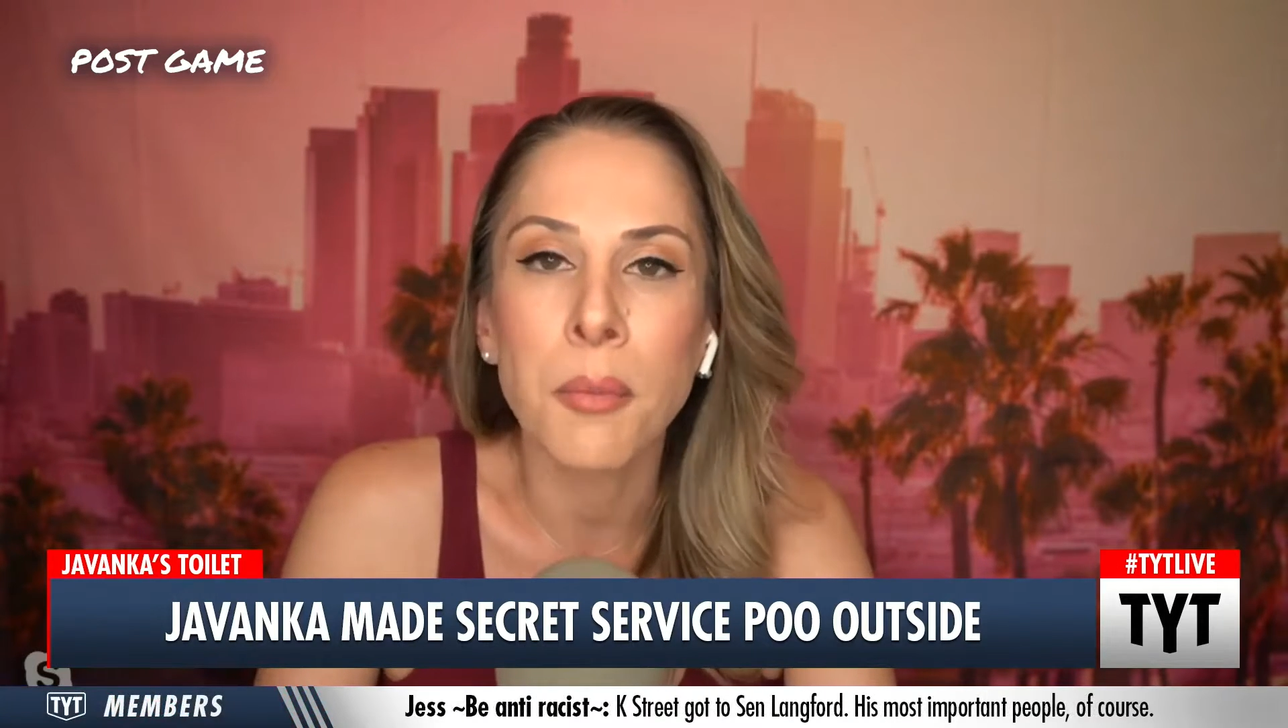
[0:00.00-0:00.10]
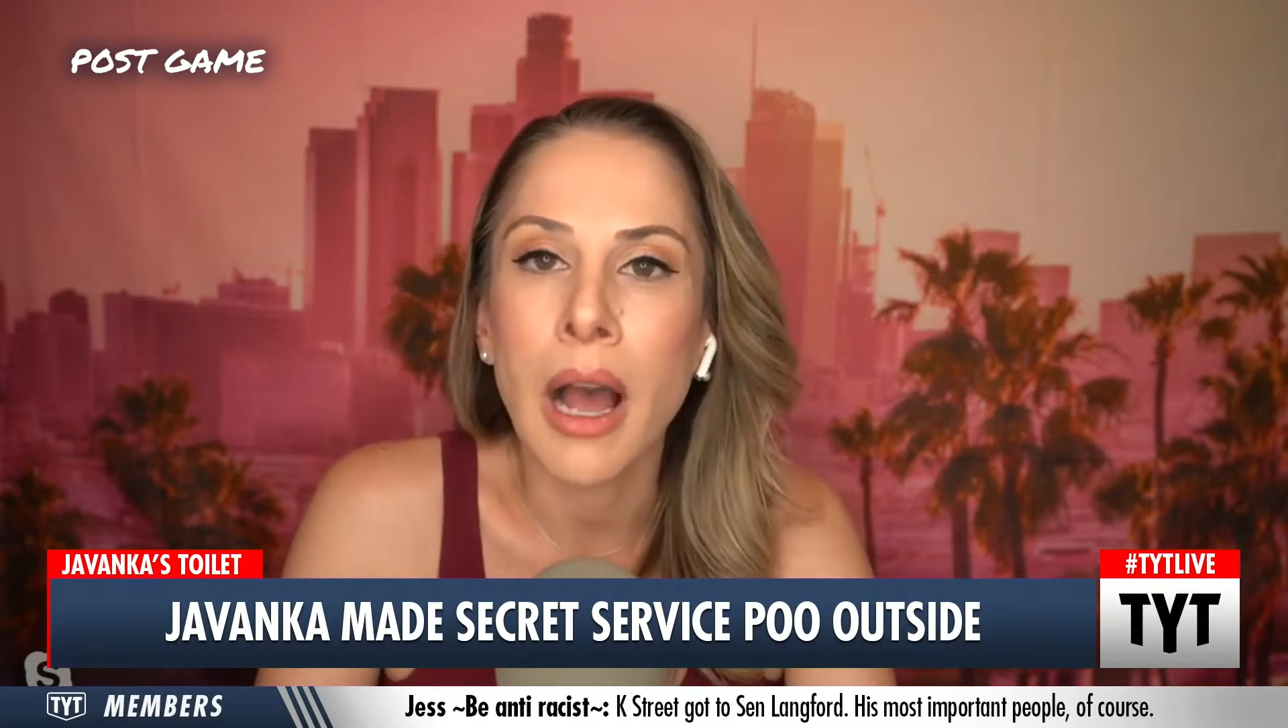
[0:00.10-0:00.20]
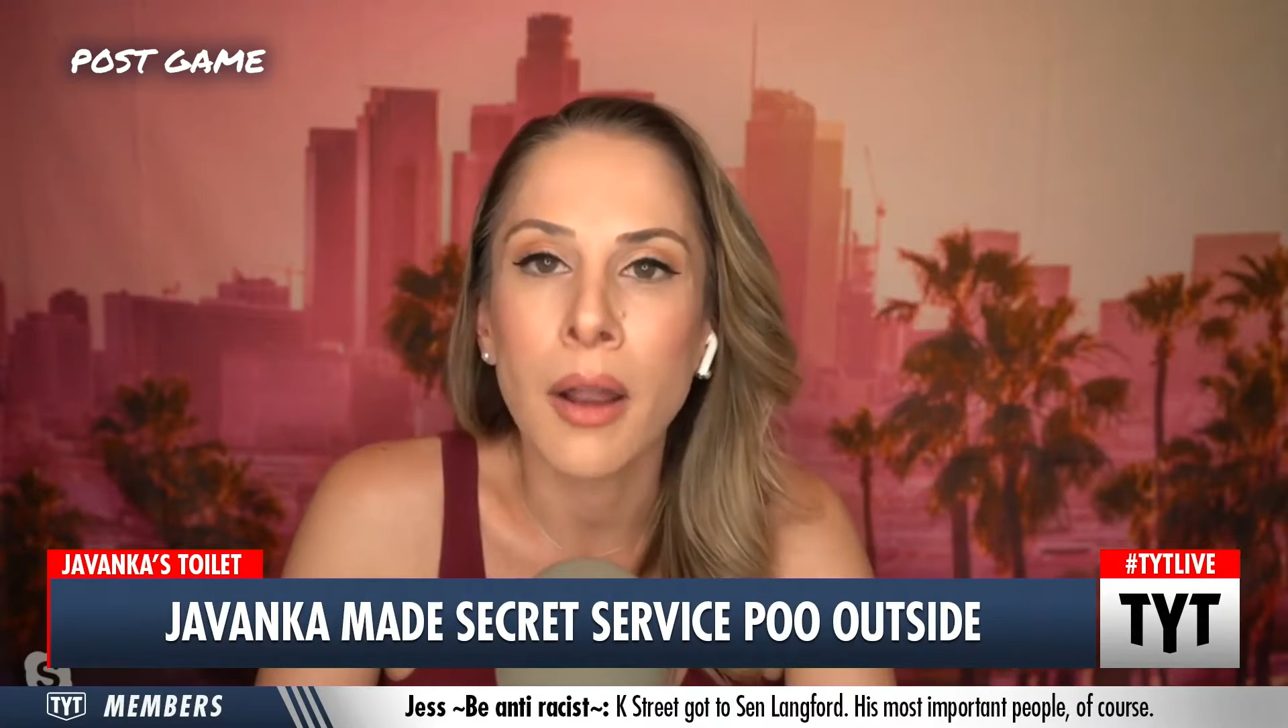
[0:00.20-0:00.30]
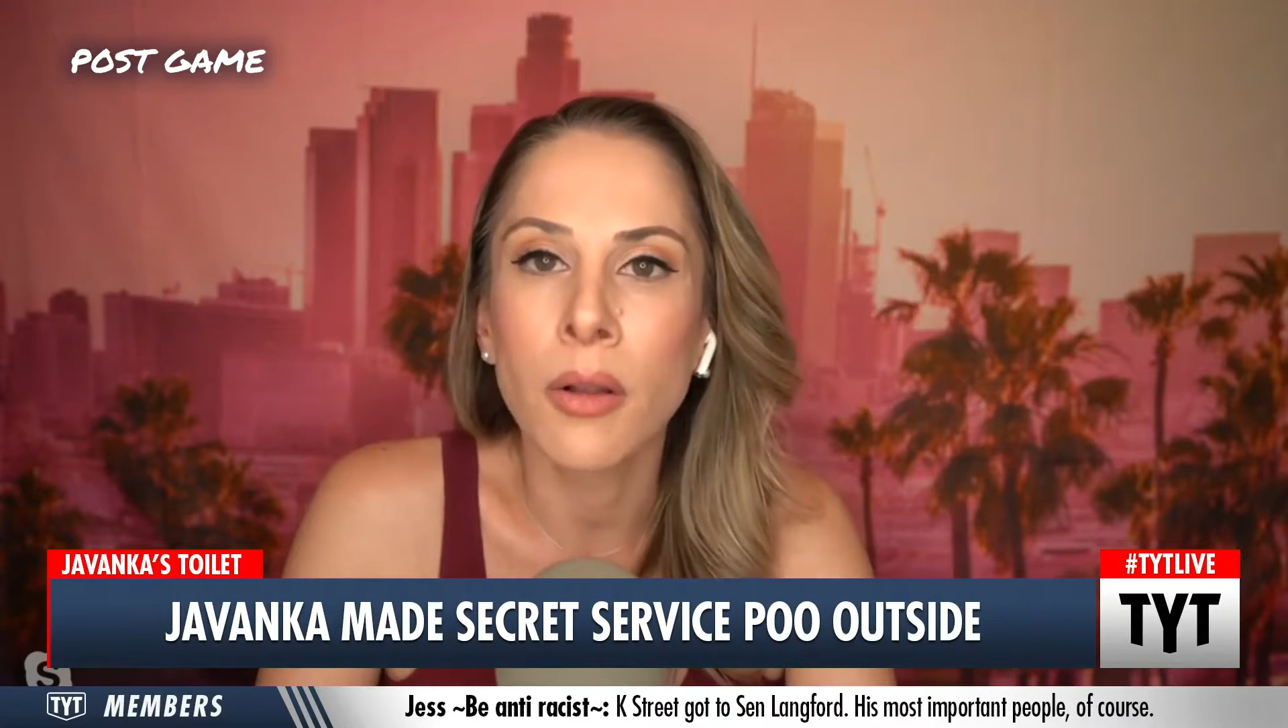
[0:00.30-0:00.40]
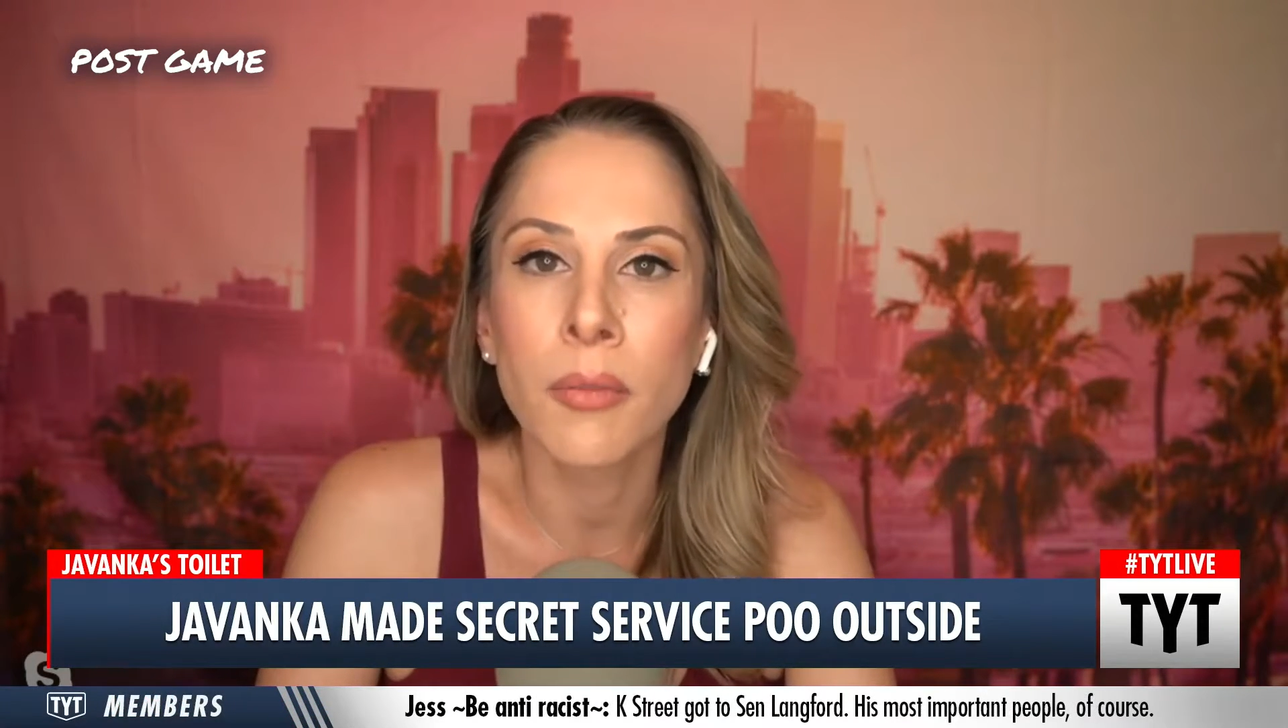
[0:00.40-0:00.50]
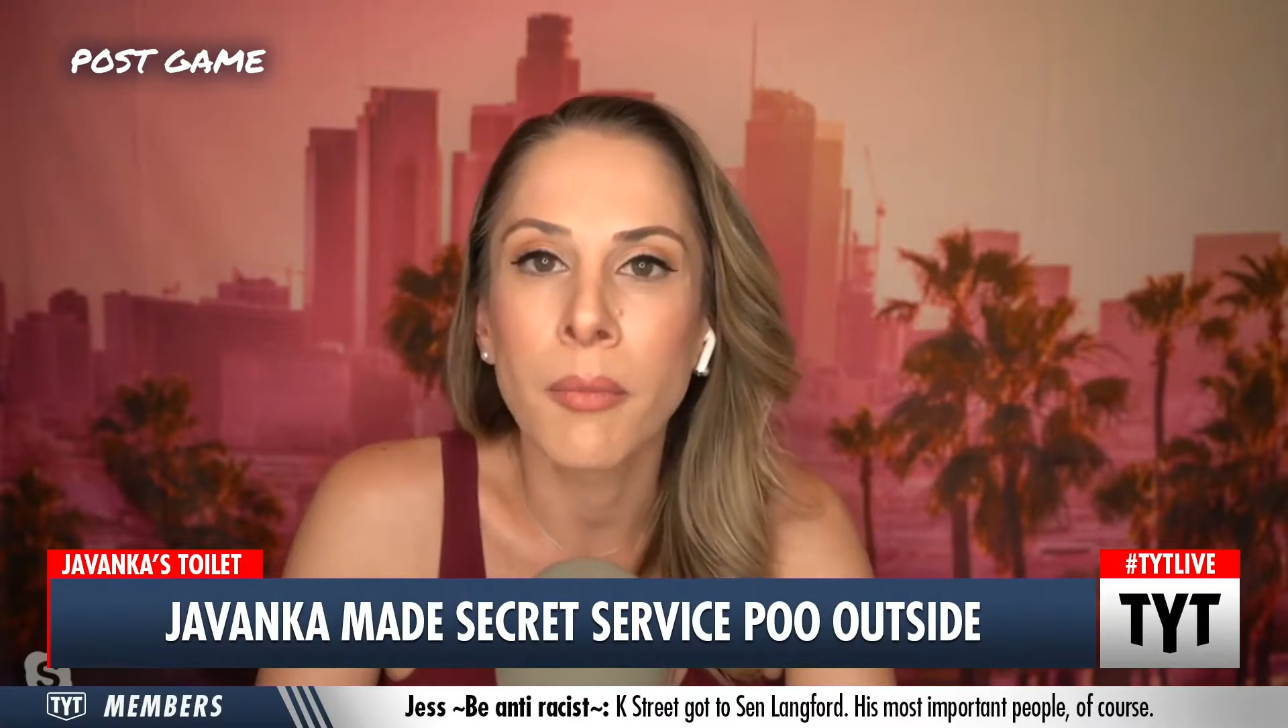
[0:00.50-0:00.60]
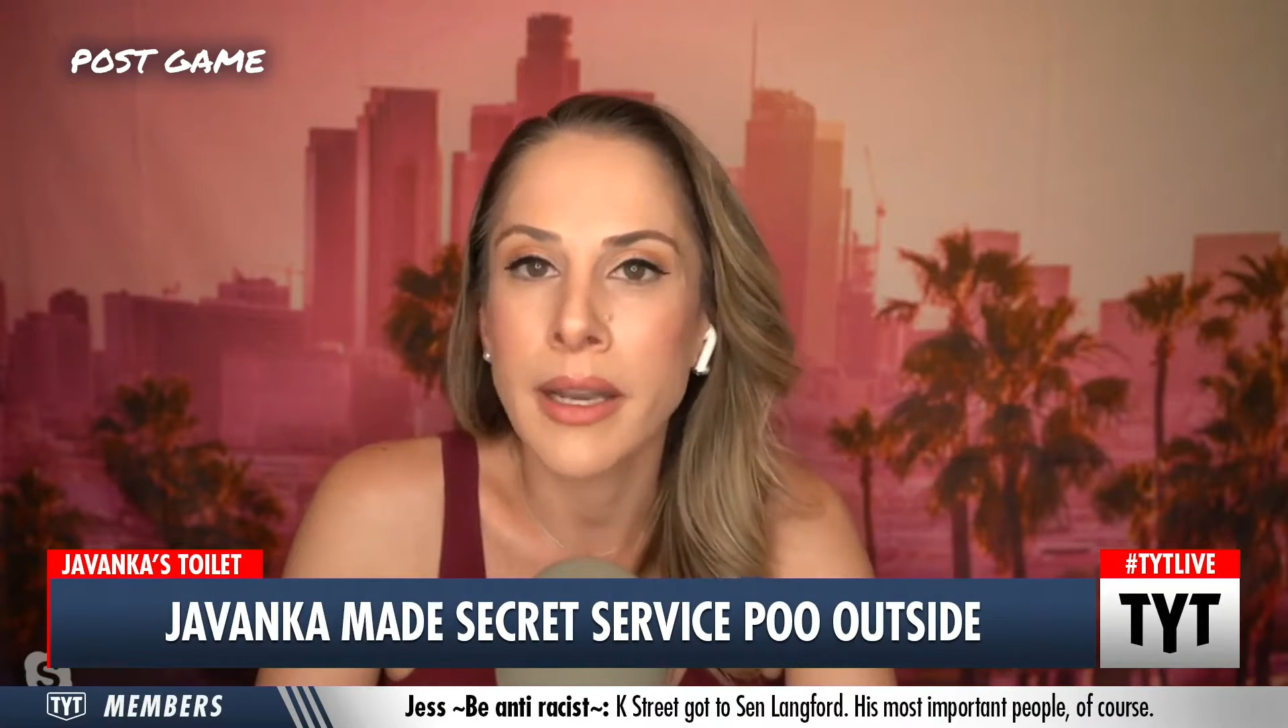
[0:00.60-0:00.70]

a mile